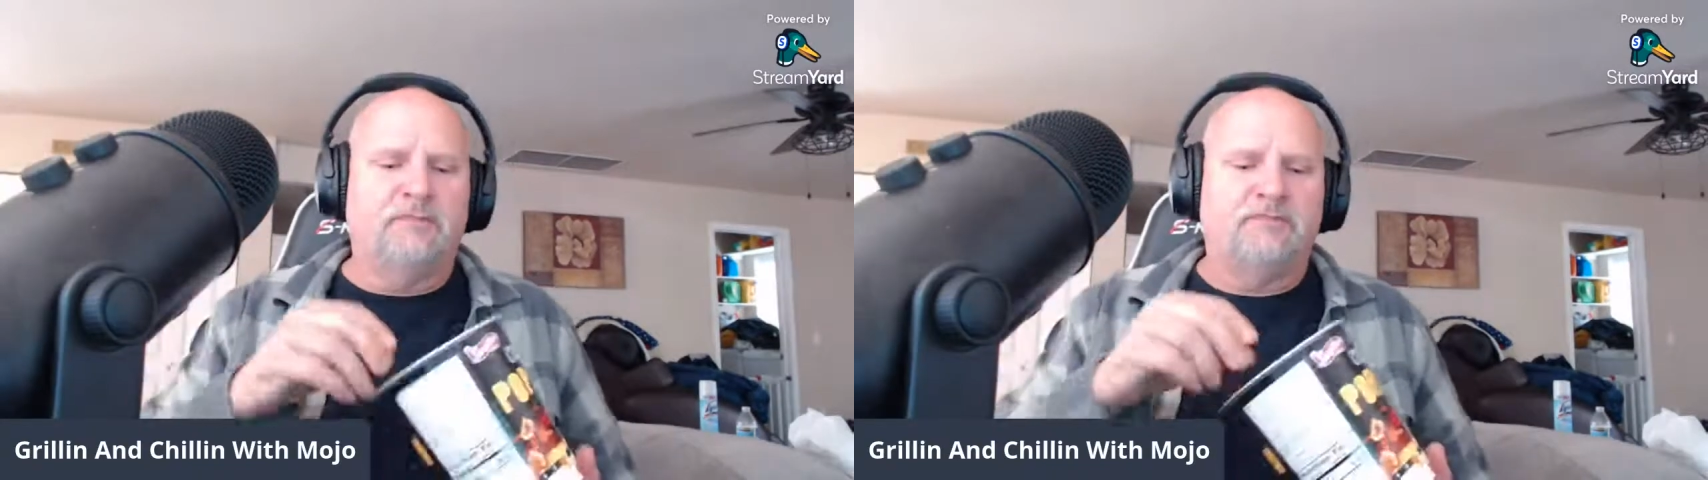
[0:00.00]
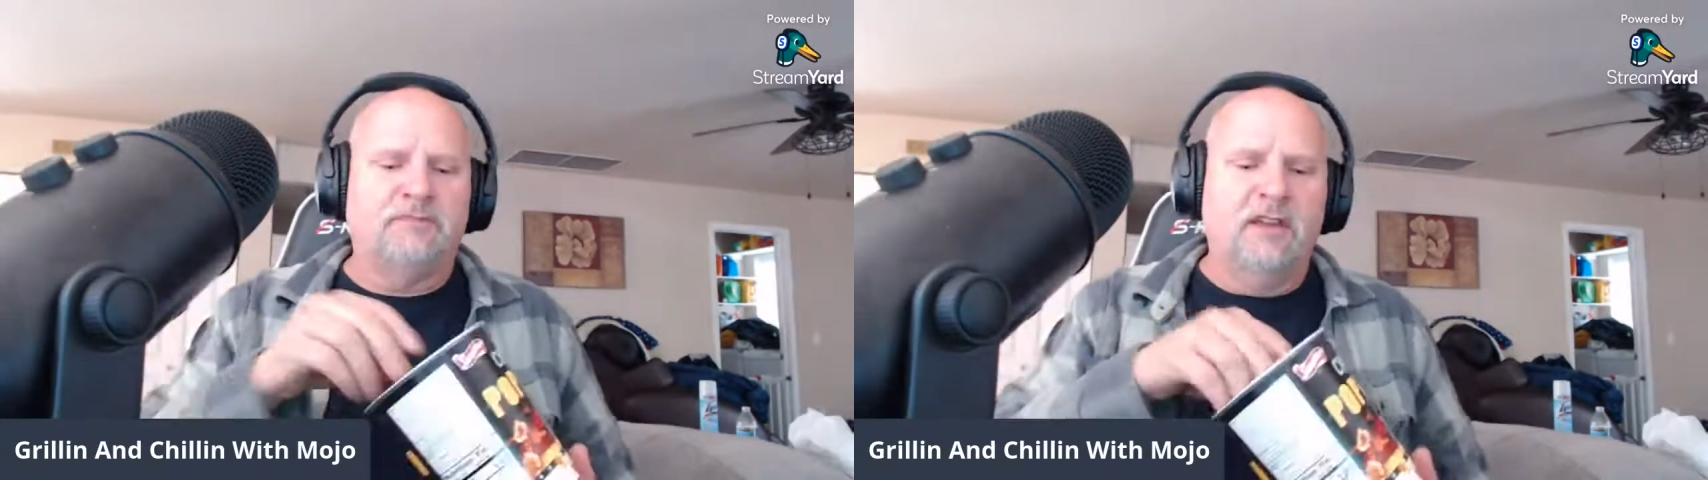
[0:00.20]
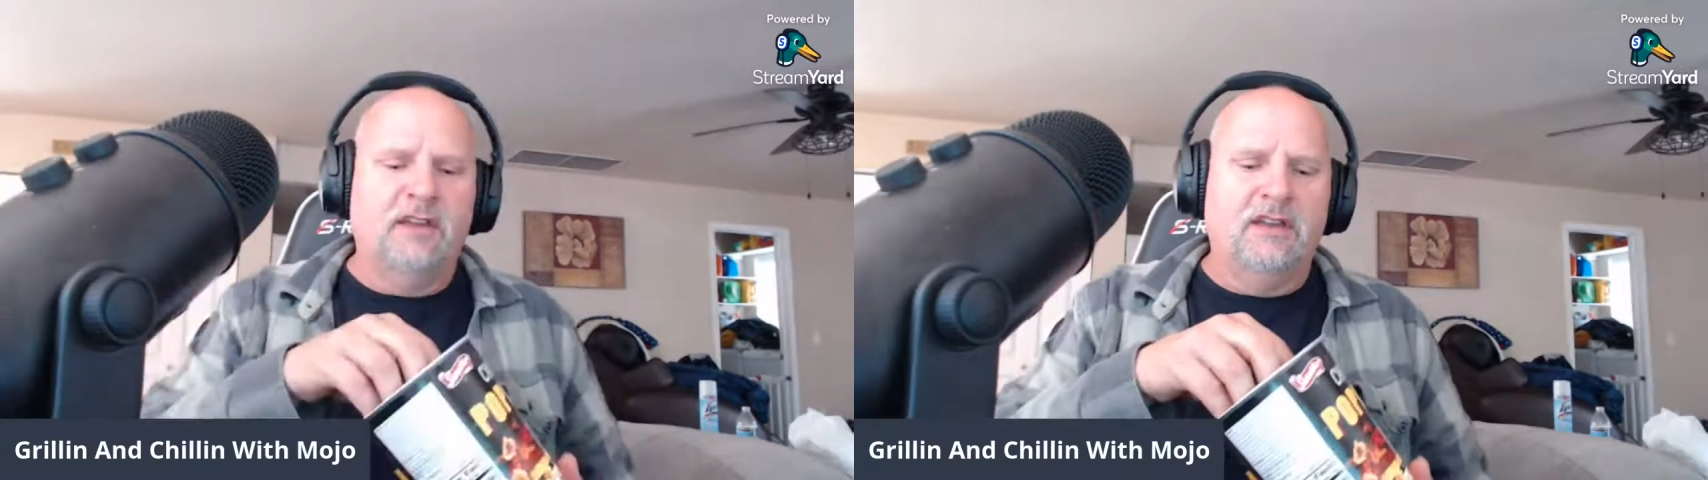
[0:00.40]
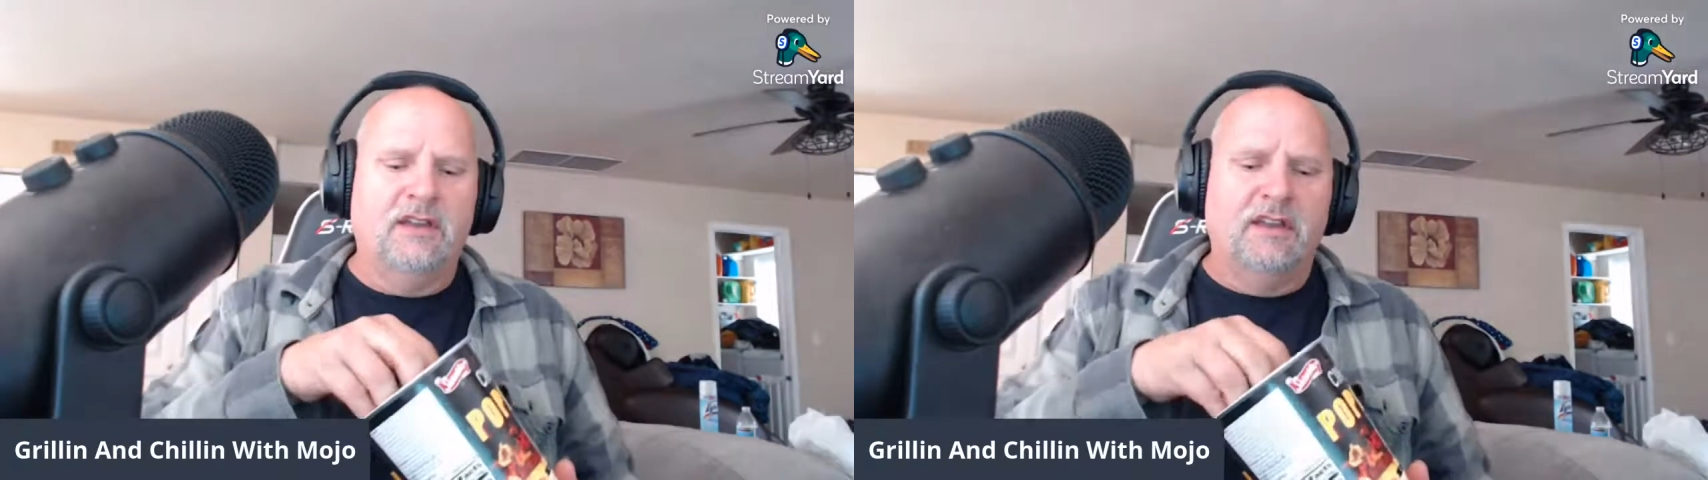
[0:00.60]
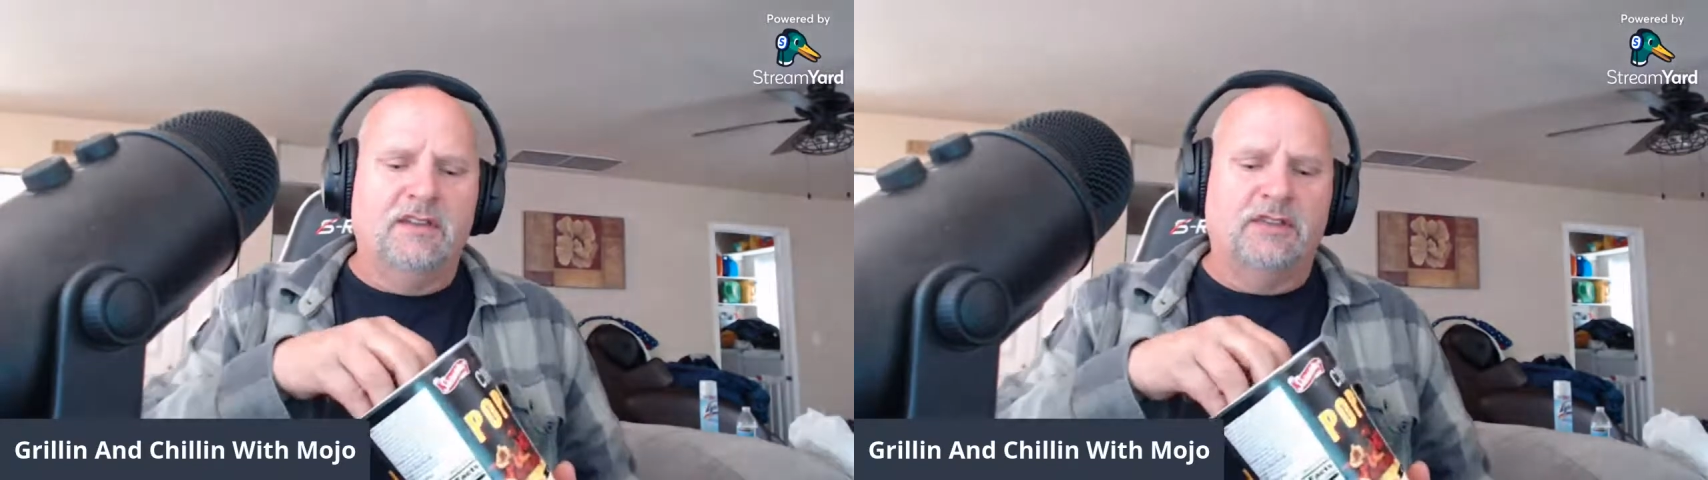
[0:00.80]
them.
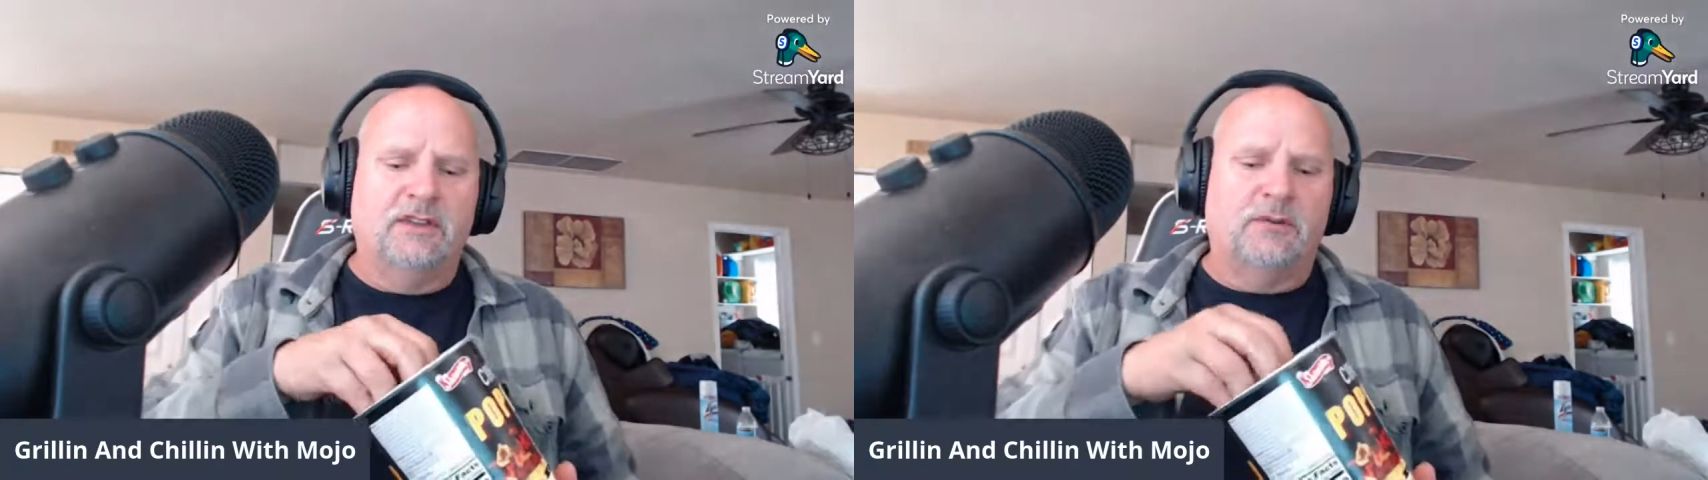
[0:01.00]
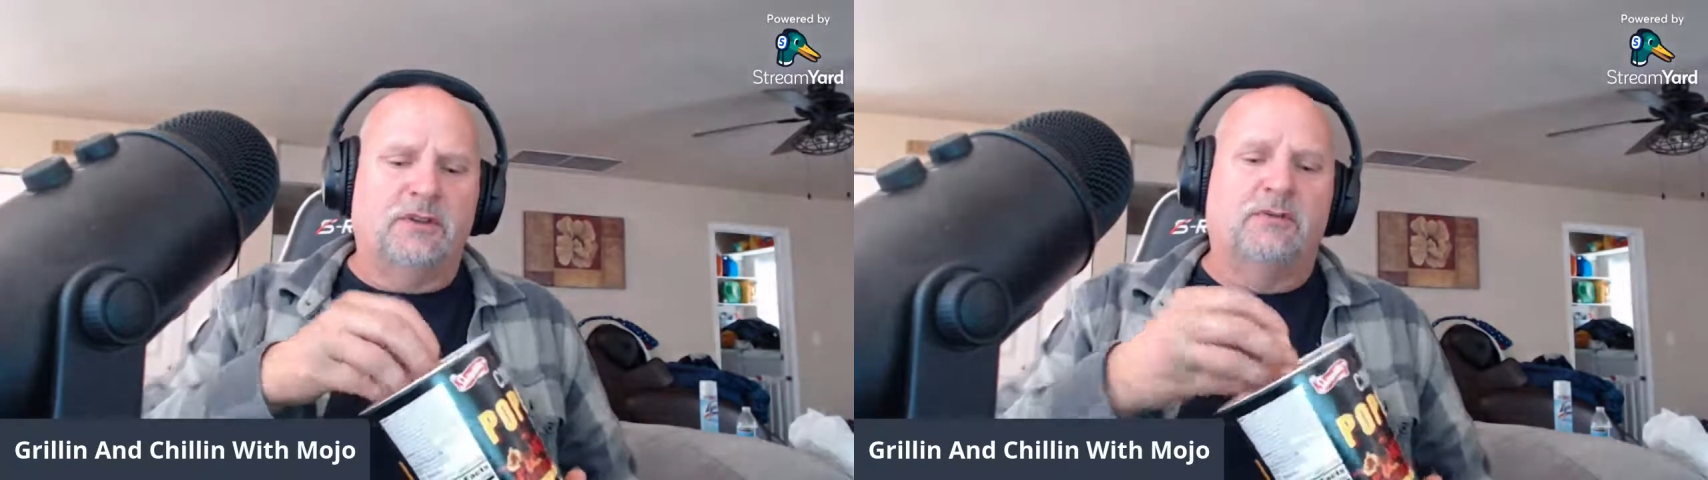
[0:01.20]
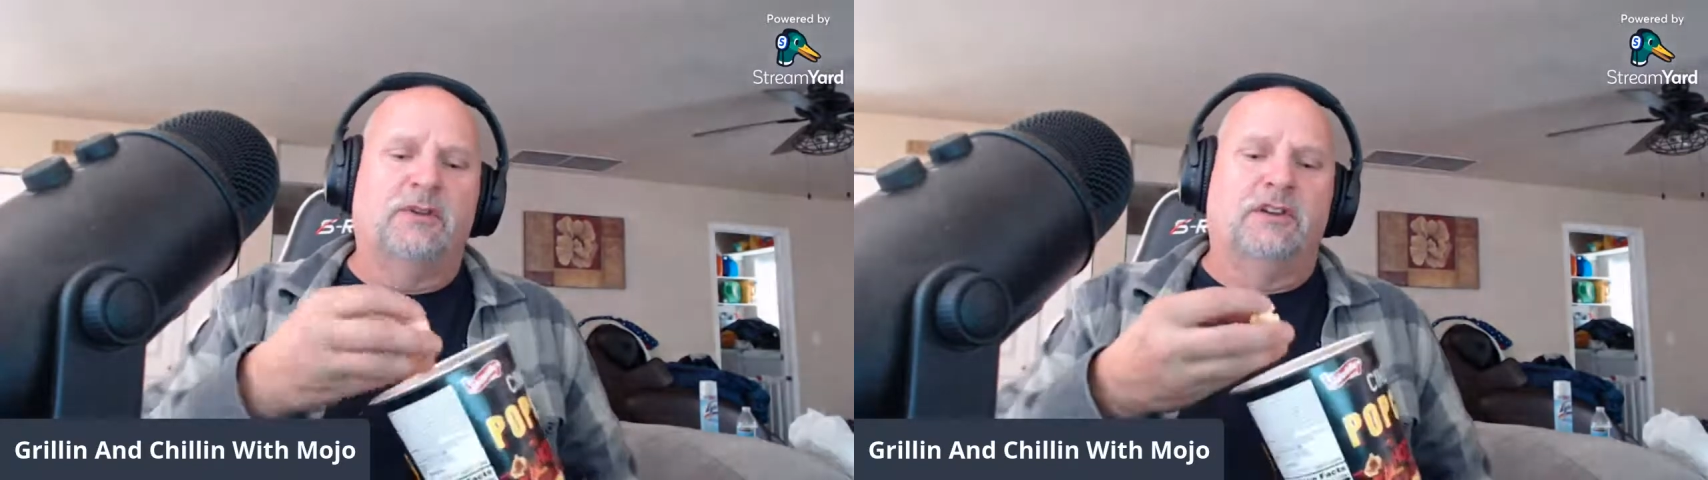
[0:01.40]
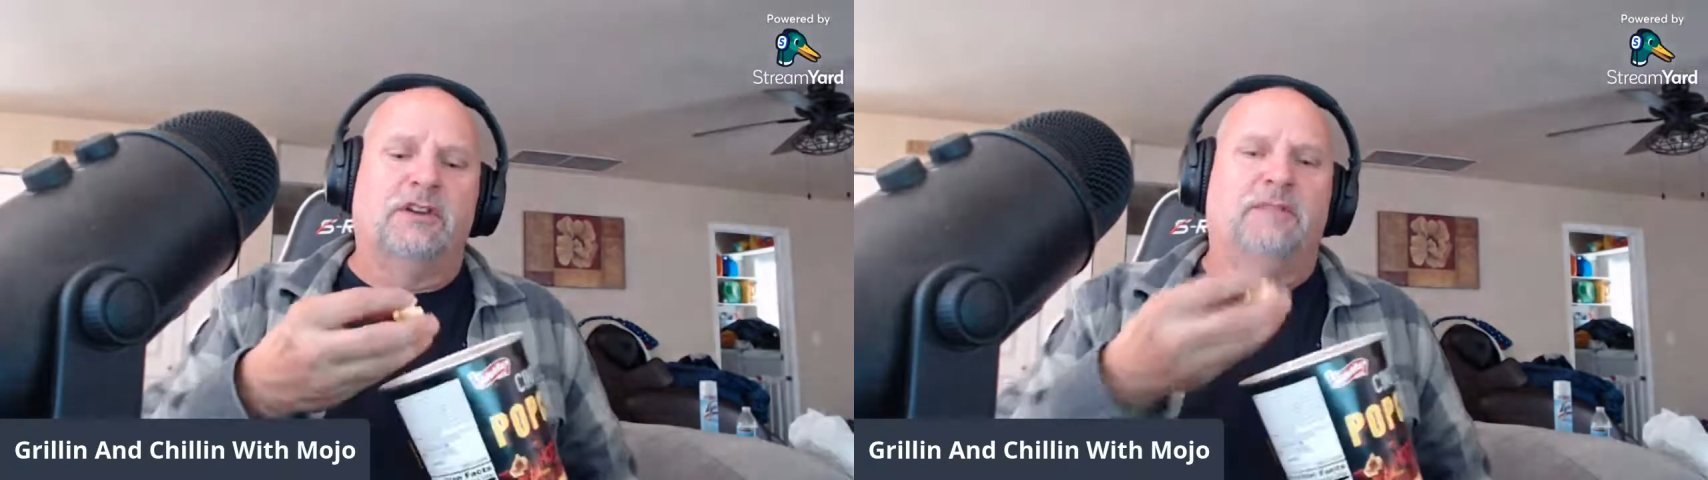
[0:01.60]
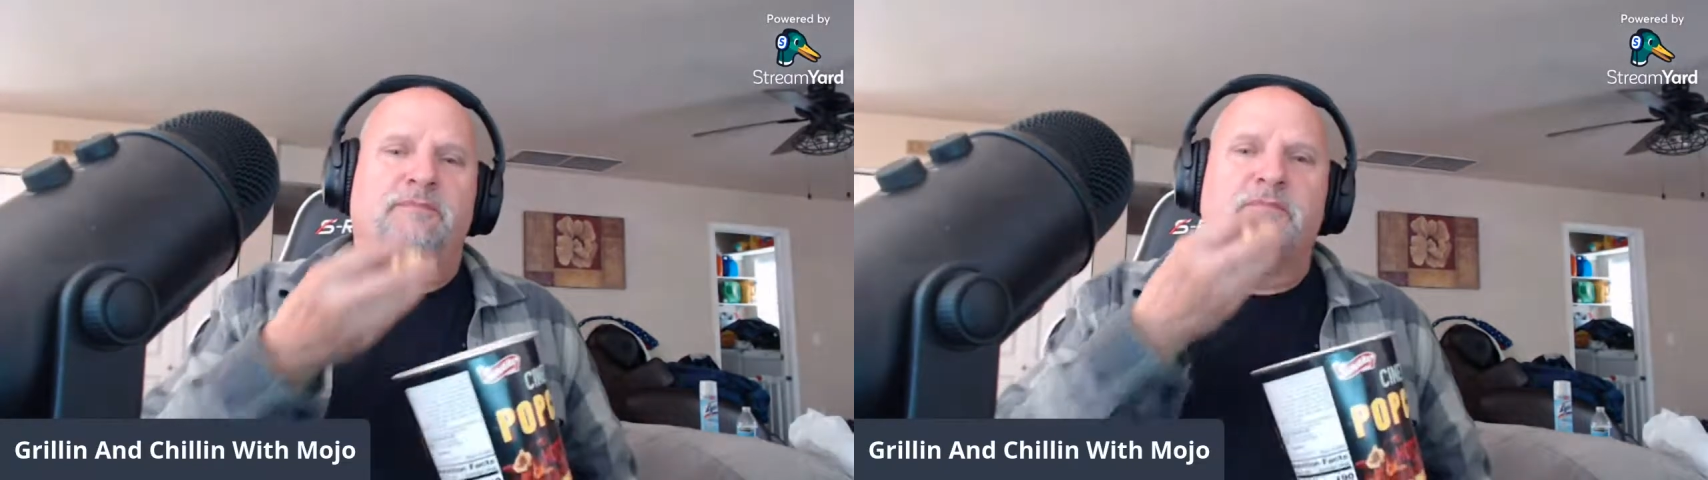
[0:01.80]
They're really, really
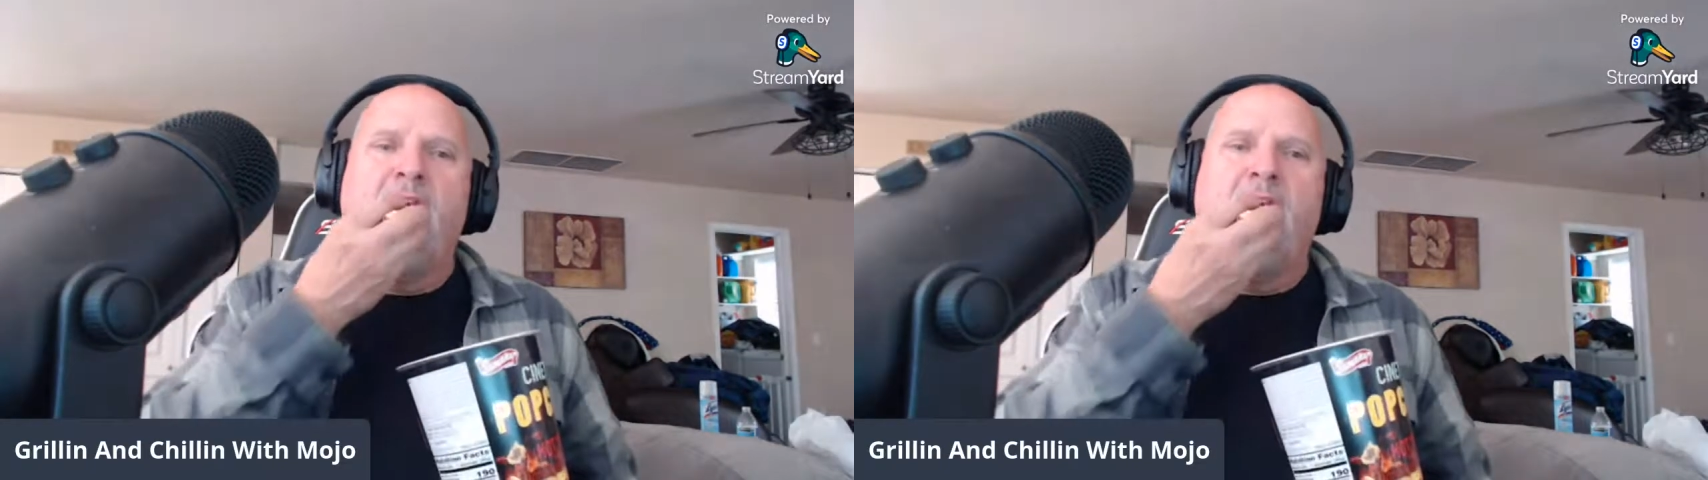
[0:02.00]
good.